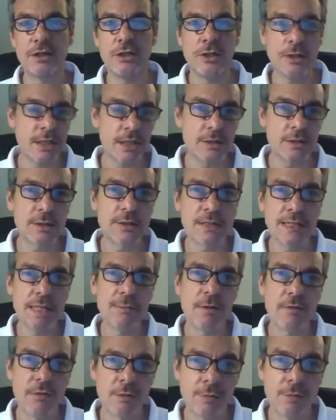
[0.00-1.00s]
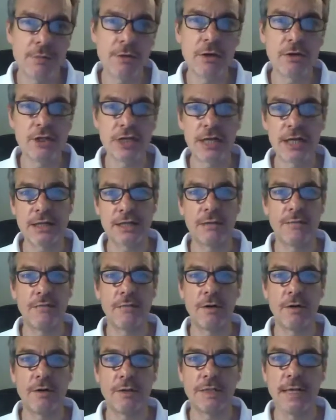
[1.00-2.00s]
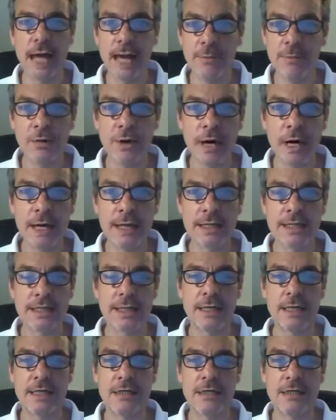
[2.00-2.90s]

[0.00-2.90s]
in the scheme of the project, for time-wise,